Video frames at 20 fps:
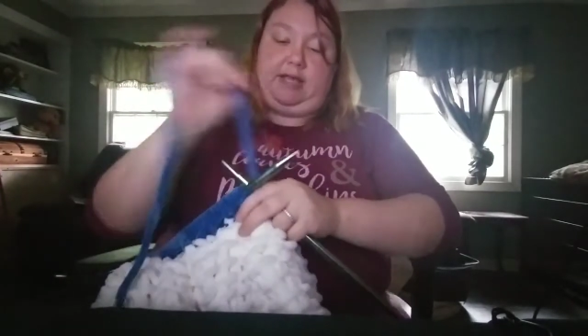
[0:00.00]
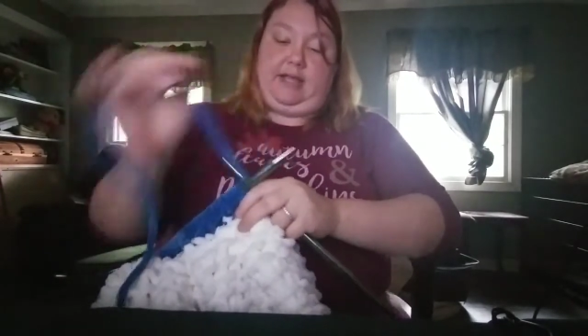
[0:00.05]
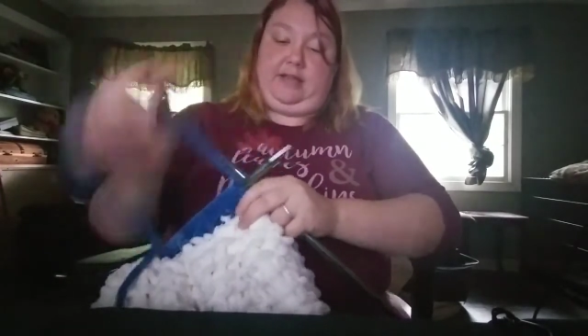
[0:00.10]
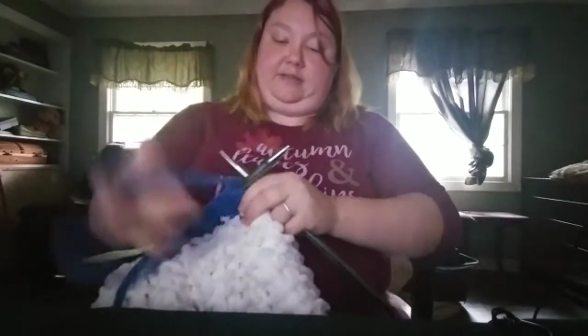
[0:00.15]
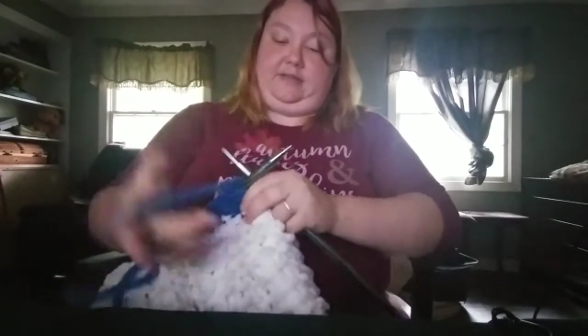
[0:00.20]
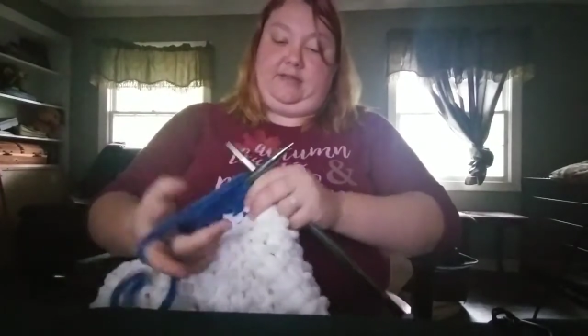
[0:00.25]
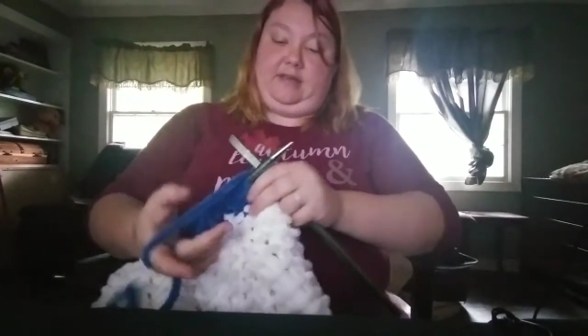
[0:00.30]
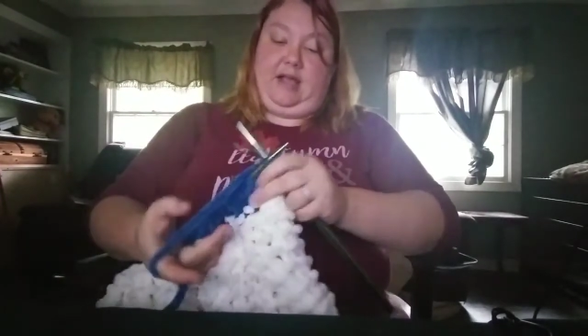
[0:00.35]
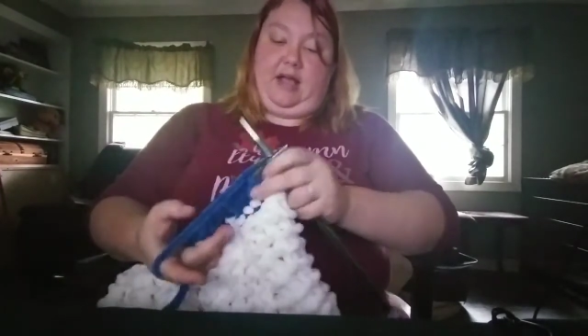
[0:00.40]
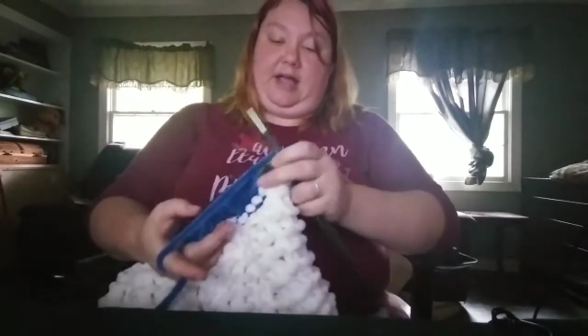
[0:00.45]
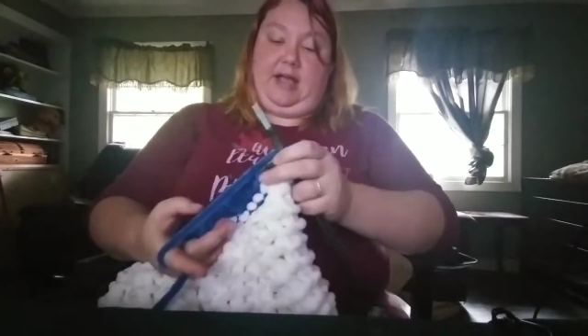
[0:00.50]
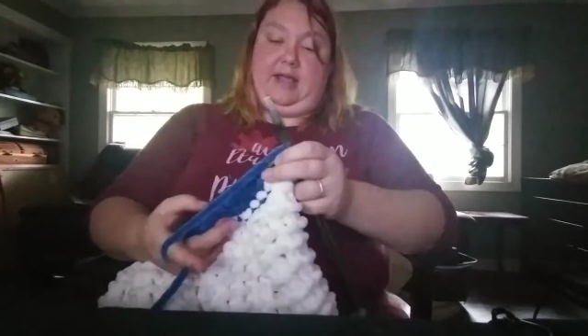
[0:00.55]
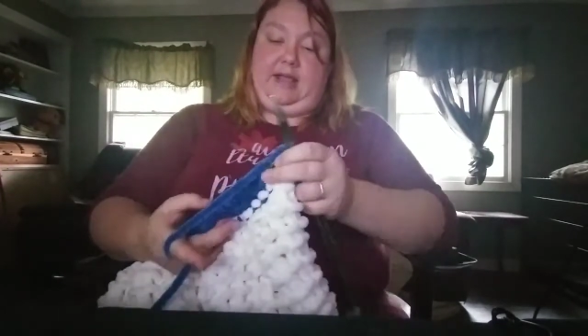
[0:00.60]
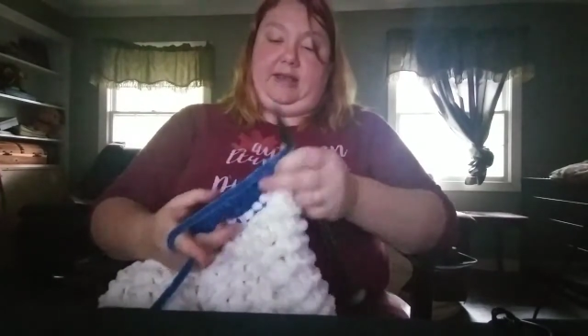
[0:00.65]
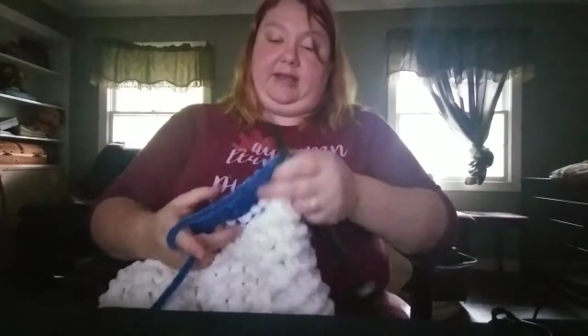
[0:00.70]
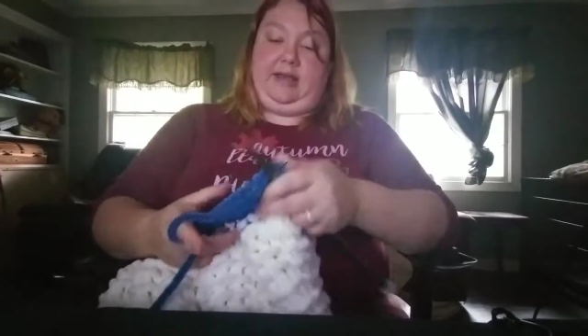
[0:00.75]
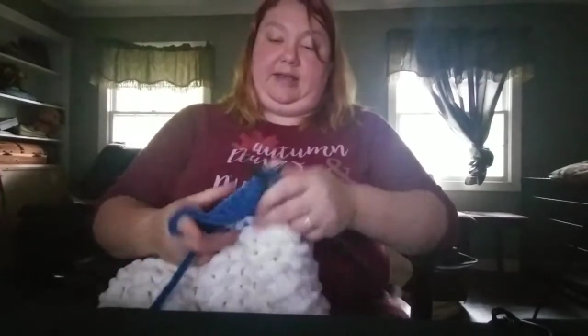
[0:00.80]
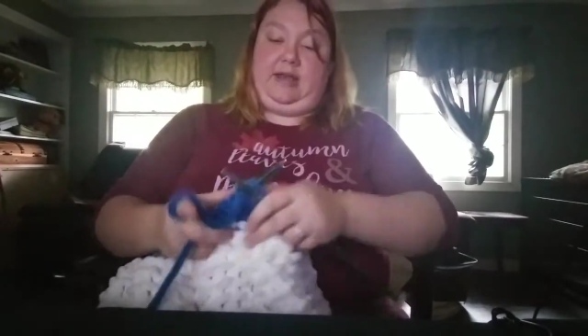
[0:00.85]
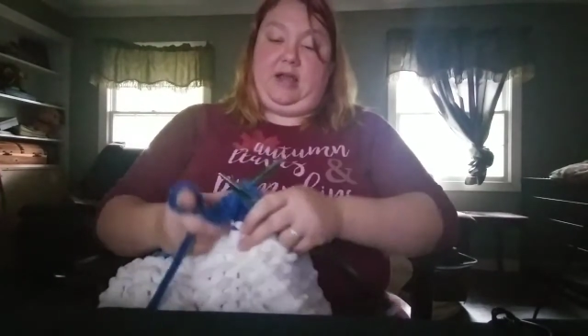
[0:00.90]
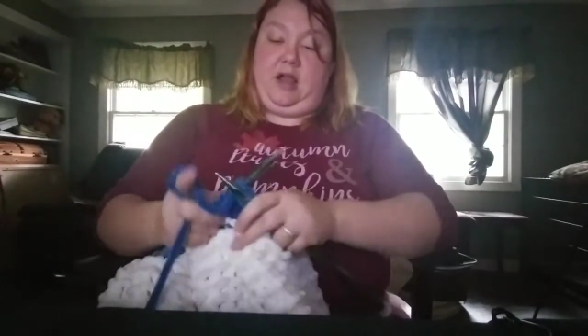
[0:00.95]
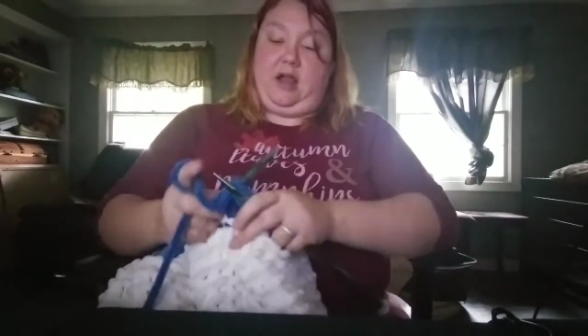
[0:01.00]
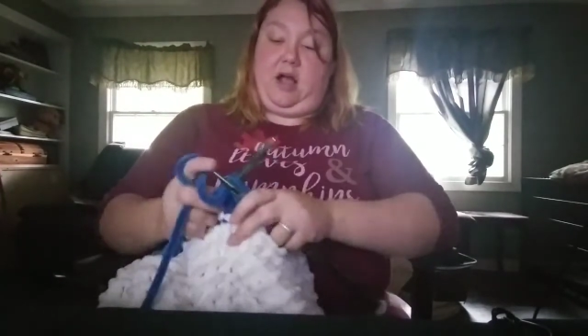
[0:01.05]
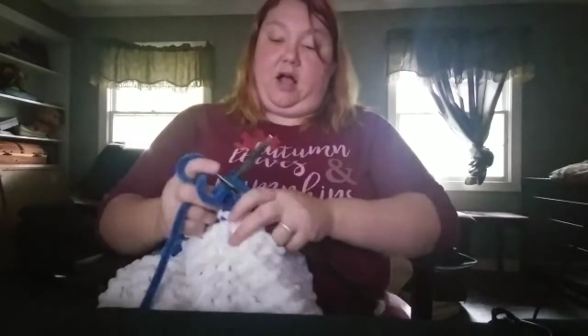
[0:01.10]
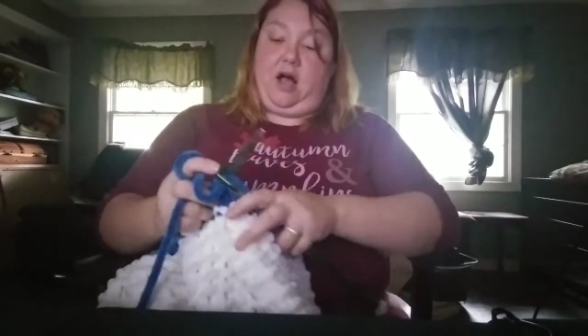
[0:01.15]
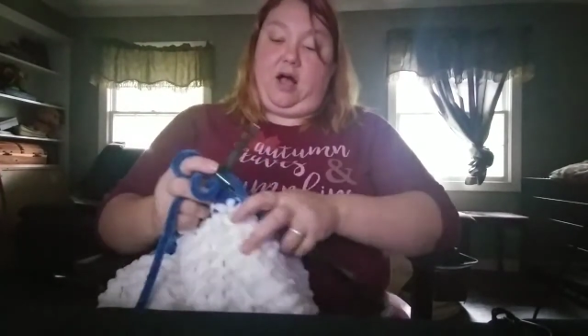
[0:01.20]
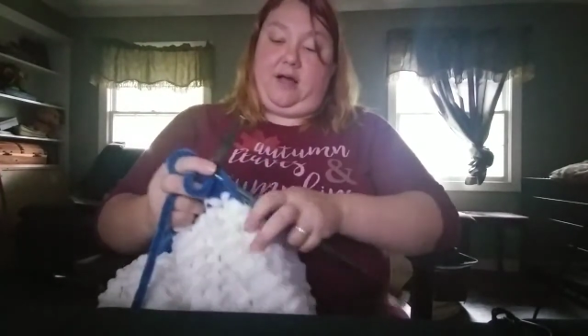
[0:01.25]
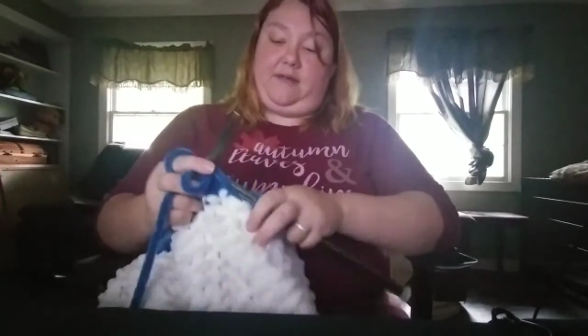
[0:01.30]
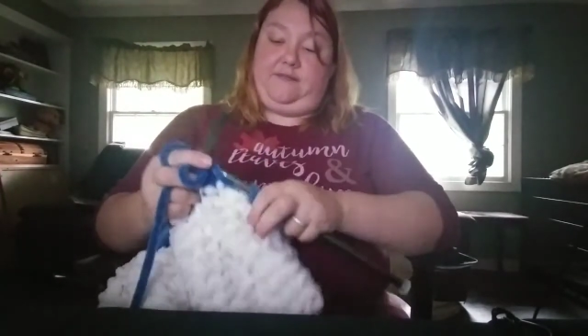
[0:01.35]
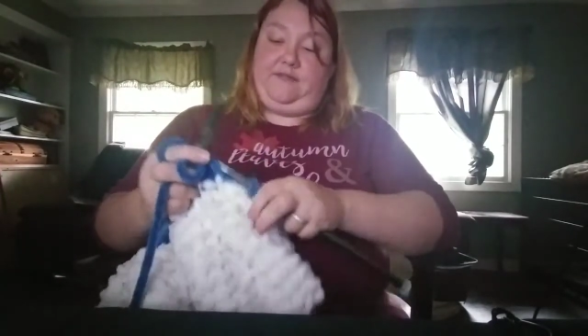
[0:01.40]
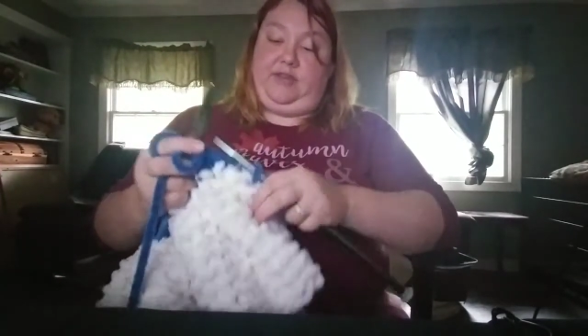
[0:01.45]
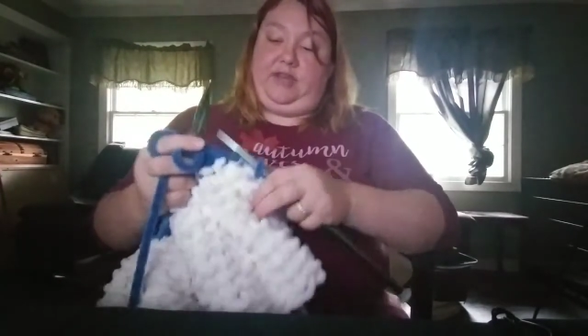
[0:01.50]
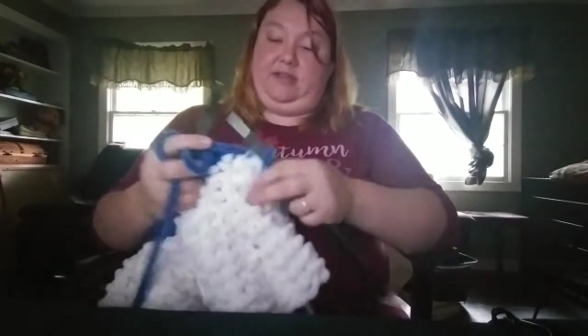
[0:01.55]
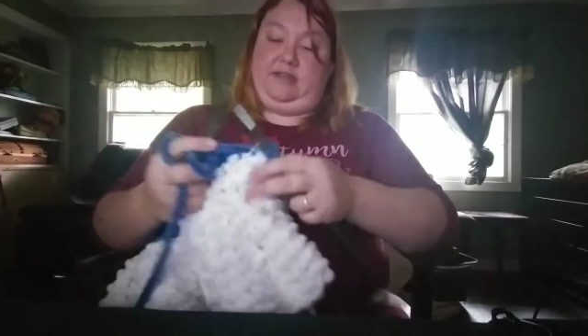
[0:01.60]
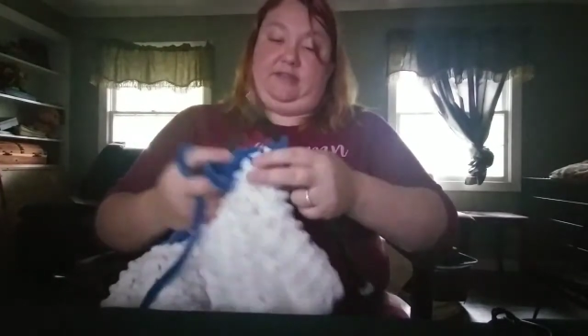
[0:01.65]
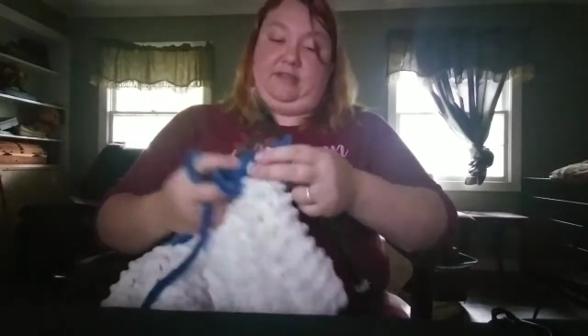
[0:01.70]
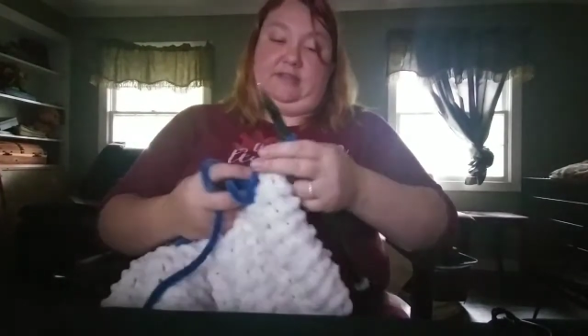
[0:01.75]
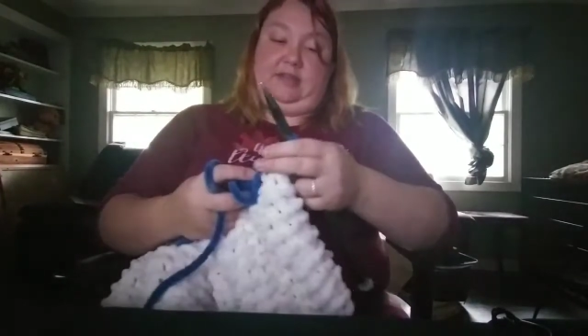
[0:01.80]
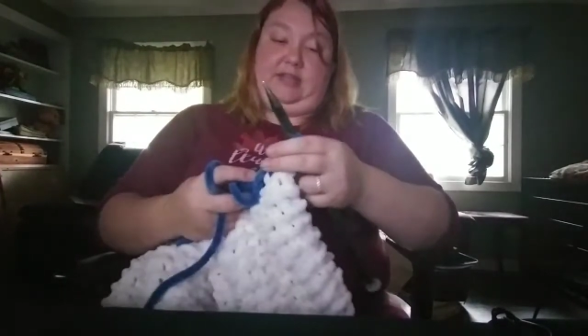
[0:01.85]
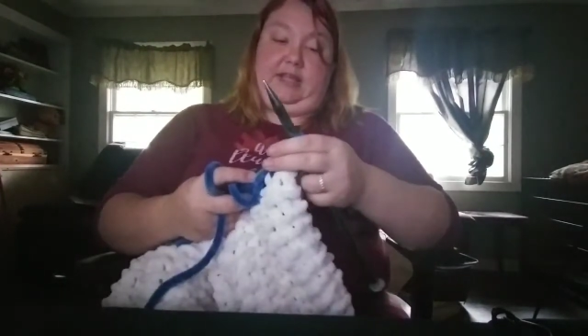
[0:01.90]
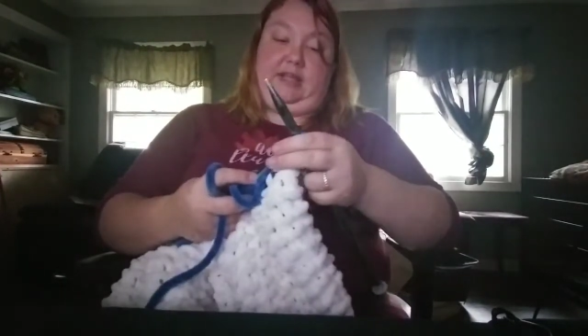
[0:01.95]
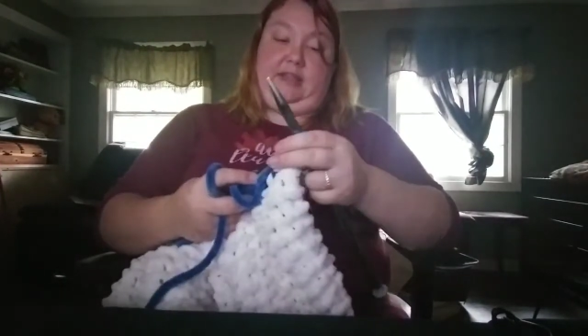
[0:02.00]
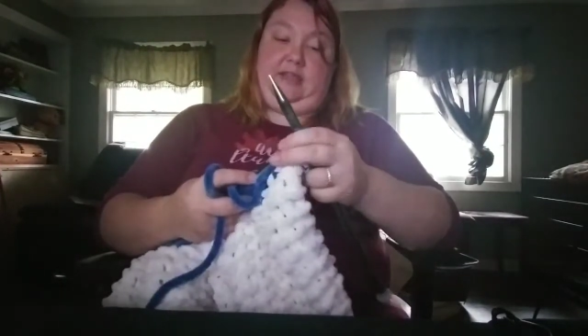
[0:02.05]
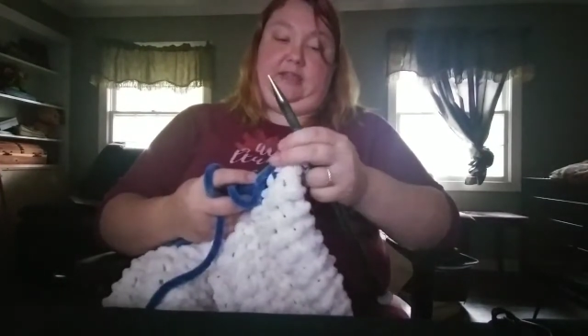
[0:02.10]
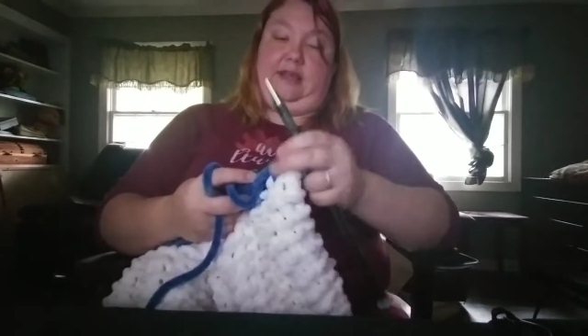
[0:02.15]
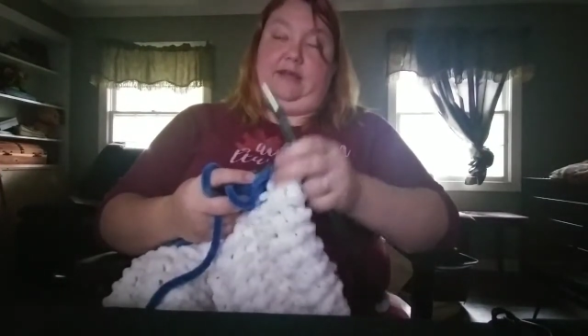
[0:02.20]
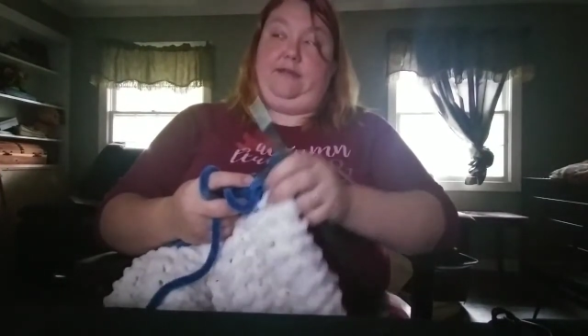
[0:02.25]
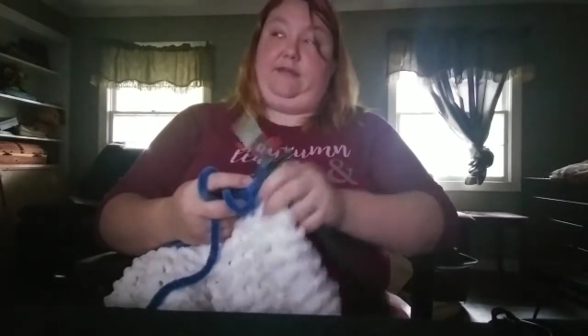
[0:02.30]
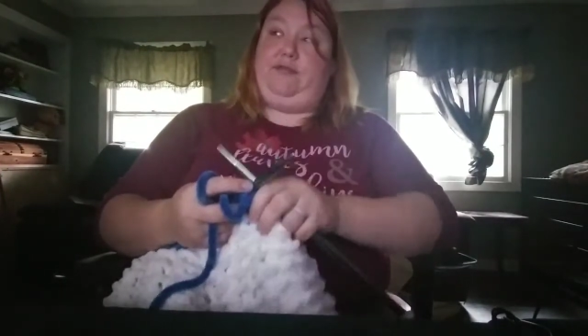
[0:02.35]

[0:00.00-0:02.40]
It's not obviously the